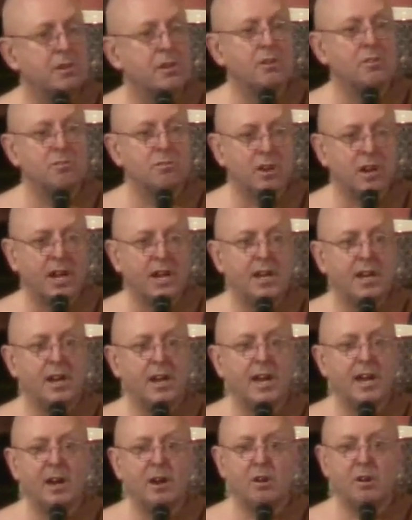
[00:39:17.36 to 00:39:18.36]
right
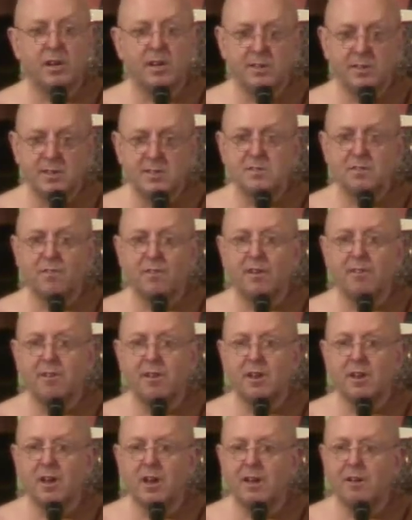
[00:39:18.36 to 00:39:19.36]
now, in this very
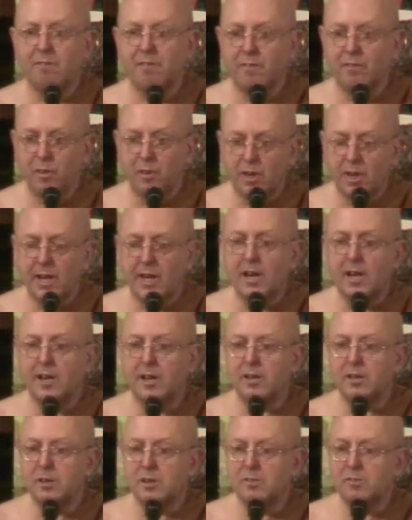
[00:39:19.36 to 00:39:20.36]
life, if you can
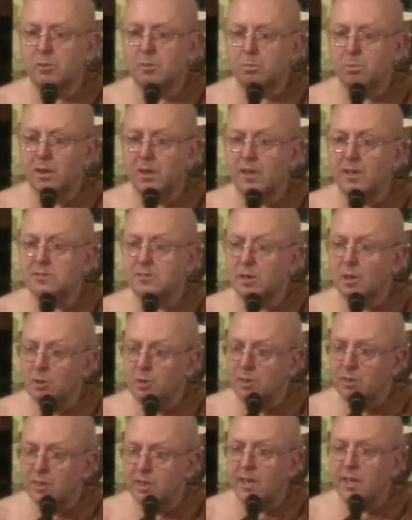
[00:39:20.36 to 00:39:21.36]
let go of the past,
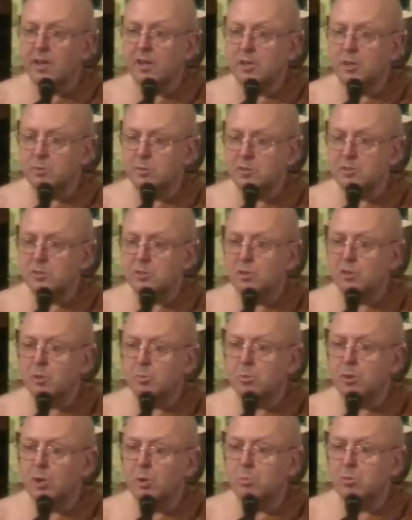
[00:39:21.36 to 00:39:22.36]
only then can you enjoy the
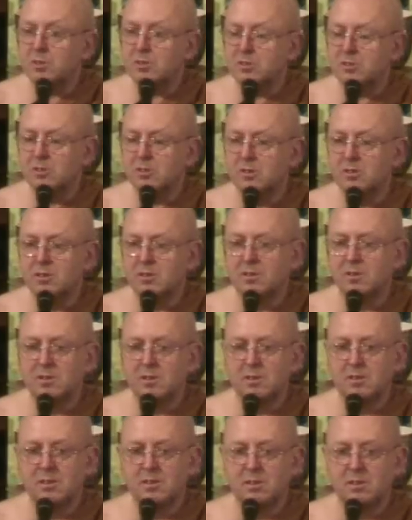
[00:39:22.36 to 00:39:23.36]
moment.
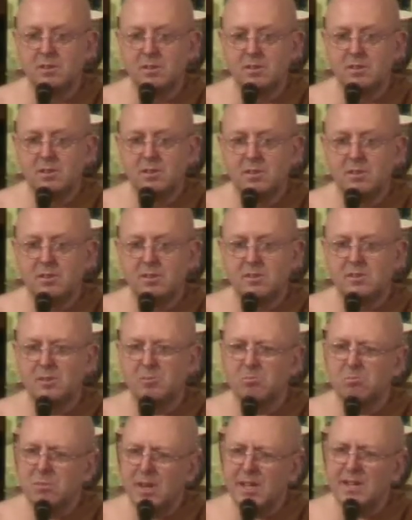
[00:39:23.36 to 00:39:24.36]
It's
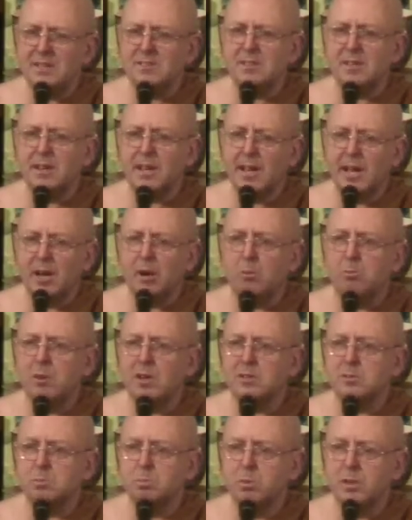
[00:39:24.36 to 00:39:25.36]
amazing how
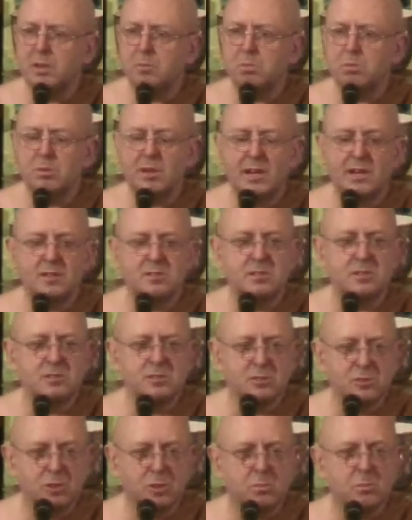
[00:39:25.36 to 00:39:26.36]
much people actually
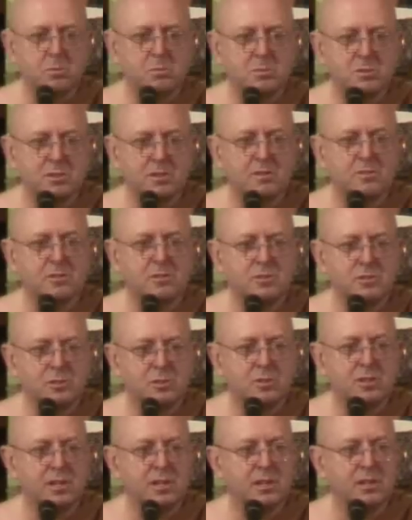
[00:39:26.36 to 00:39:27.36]
stop themselves
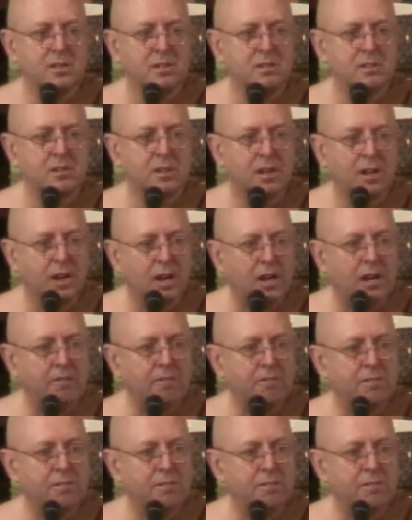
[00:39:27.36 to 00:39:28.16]
enjoying life